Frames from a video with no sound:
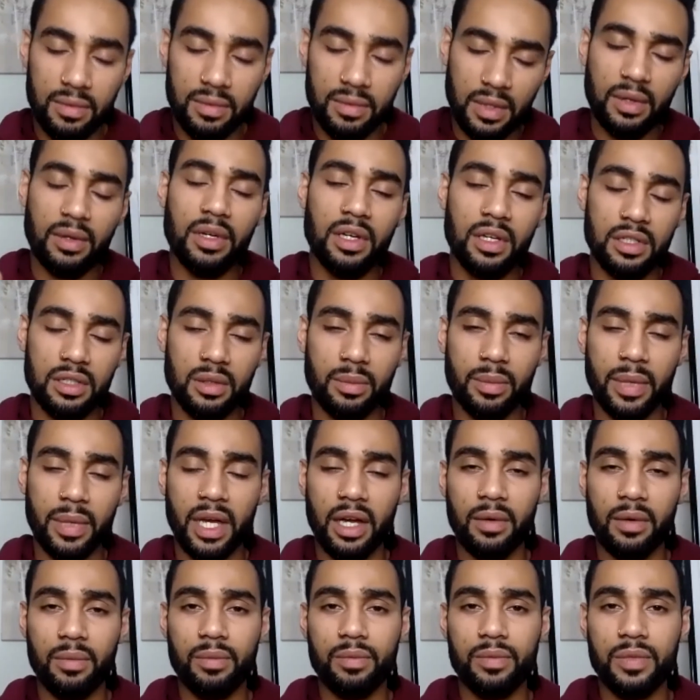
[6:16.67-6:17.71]
is a
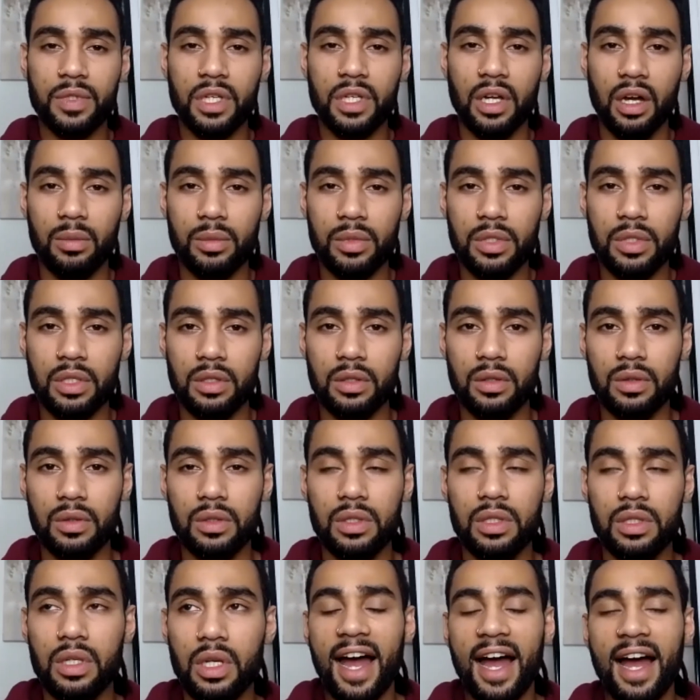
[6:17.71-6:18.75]
better term to
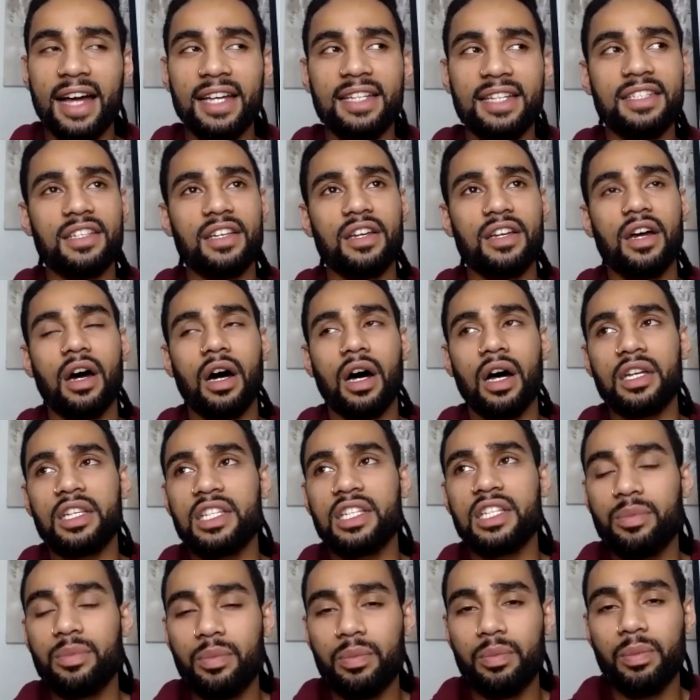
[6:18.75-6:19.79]
use. And I
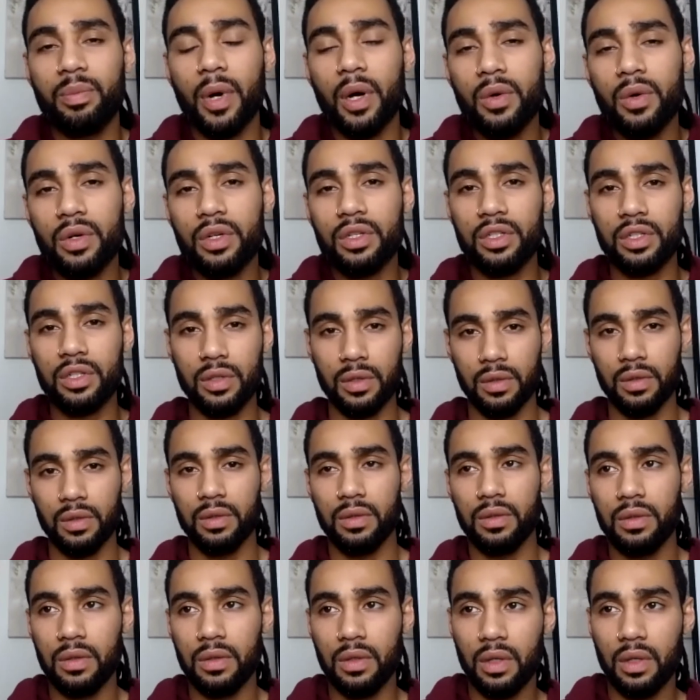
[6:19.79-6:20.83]
spoke
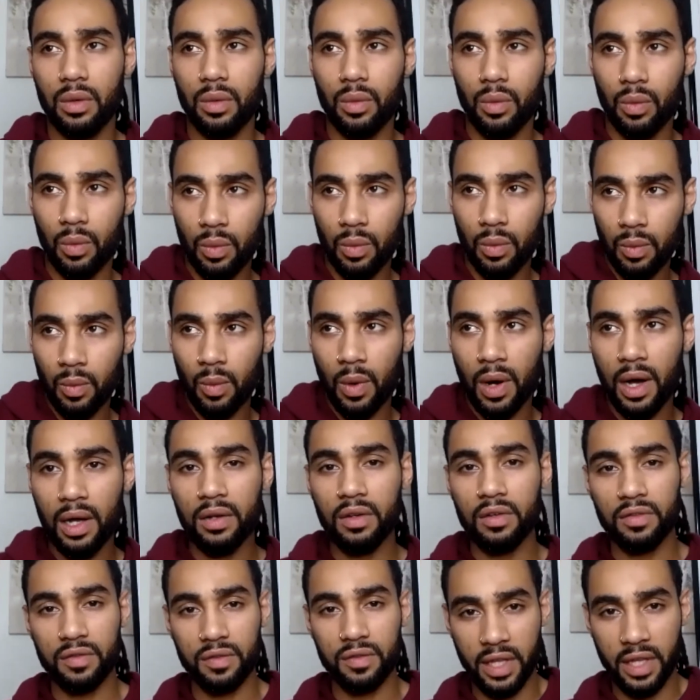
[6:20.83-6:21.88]
to one
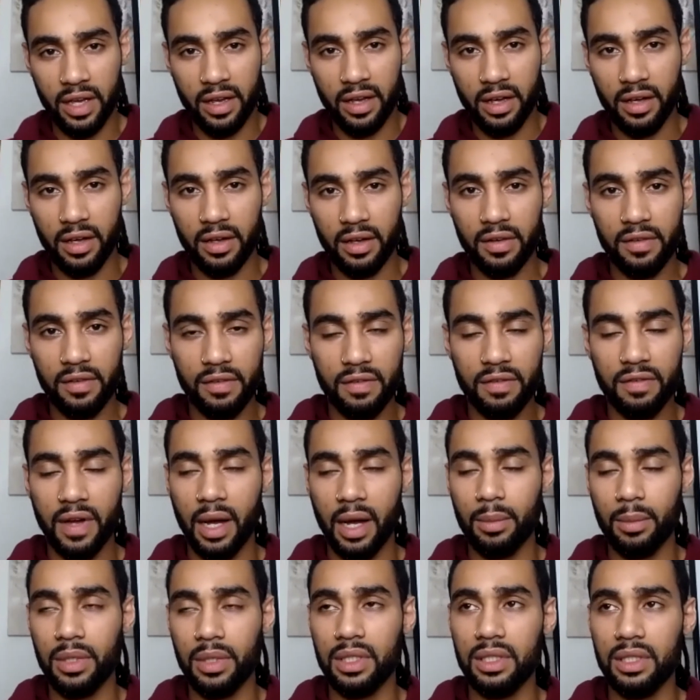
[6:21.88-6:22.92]
of their
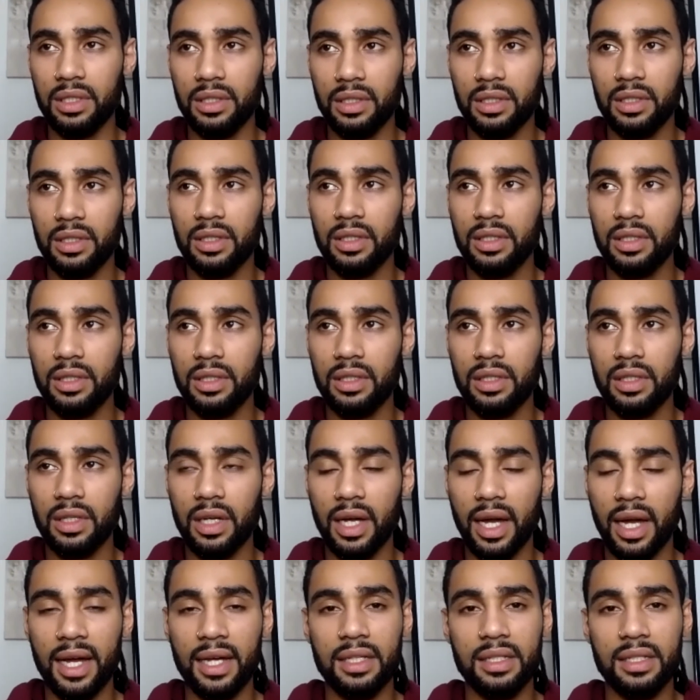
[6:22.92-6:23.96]
family,
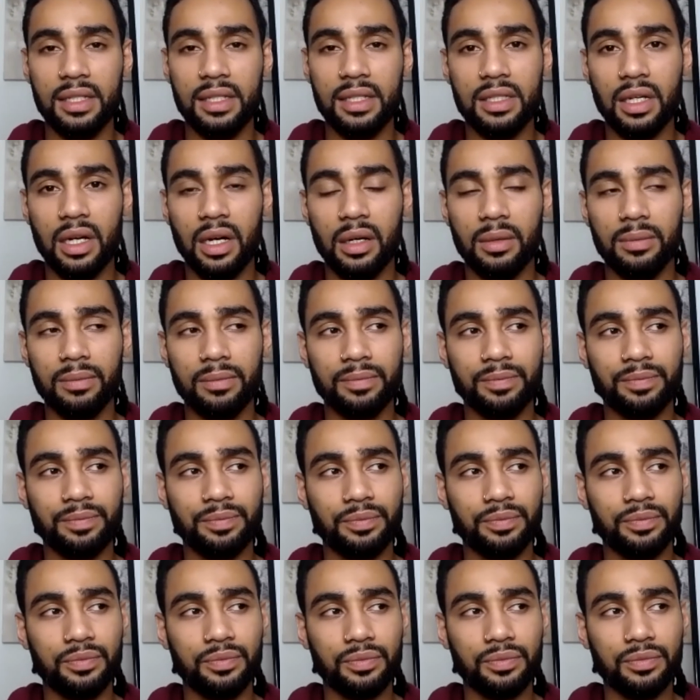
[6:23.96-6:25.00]
and
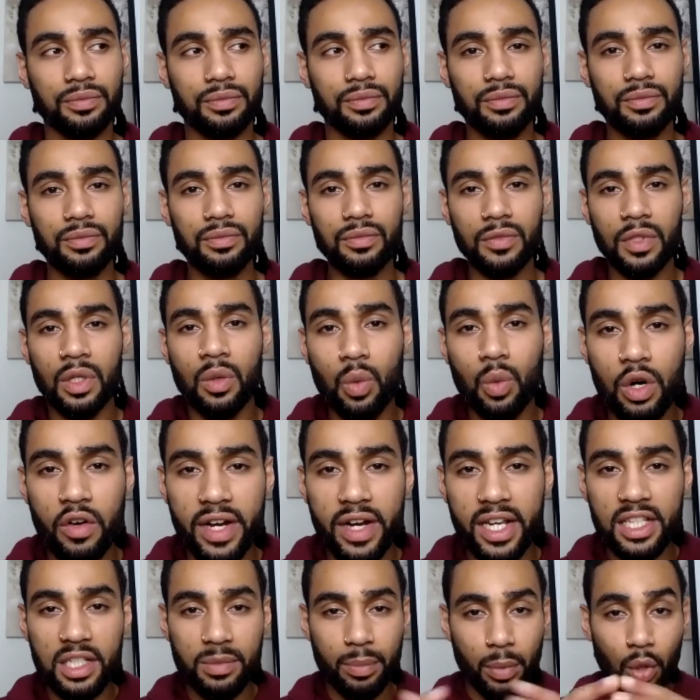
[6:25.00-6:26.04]
we're
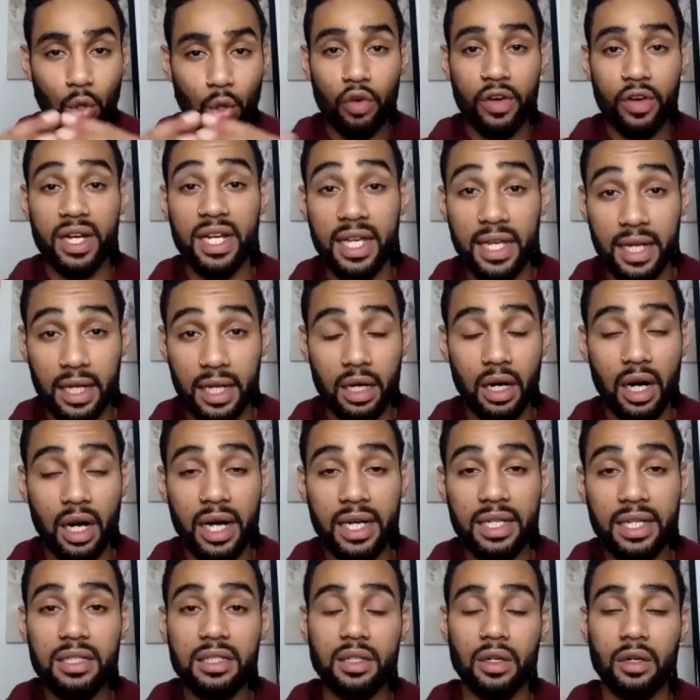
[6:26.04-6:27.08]
exploring here,
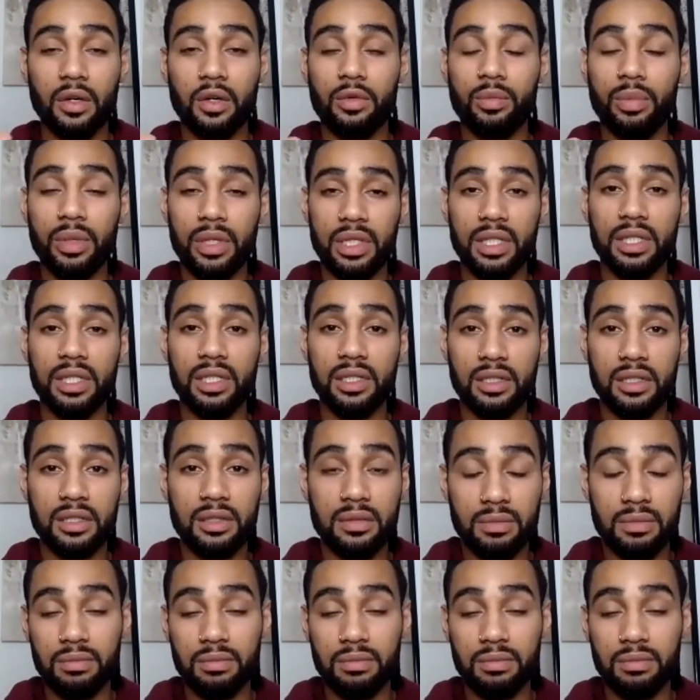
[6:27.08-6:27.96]
guys. So please,